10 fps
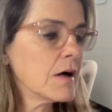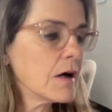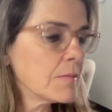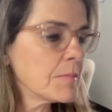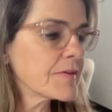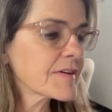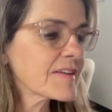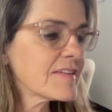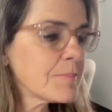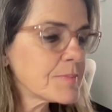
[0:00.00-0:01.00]
of
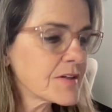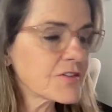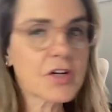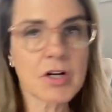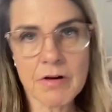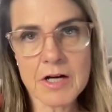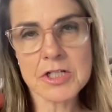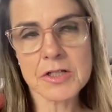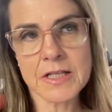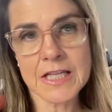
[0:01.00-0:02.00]
acceptance
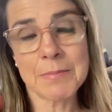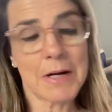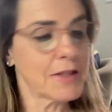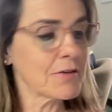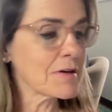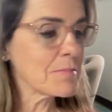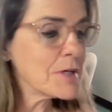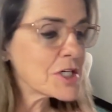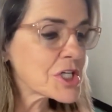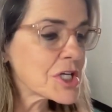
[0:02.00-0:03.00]
congratulating them on their
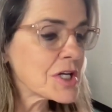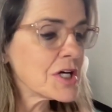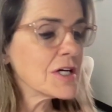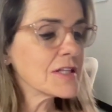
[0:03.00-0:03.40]
admission